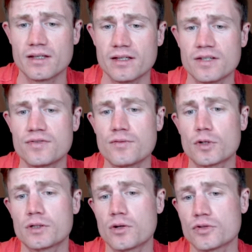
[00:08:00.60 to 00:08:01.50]
If he
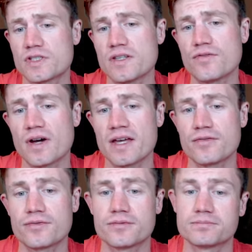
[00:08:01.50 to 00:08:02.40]
wouldn't go
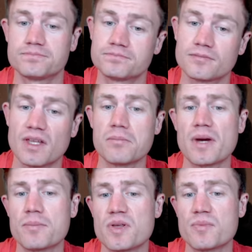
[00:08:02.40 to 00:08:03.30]
c5, it
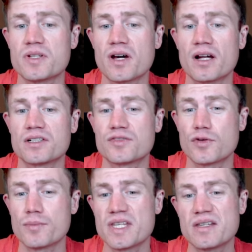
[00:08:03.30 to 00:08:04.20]
might be a bit harder
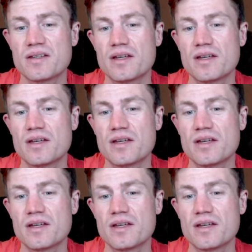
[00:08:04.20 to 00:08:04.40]
for me,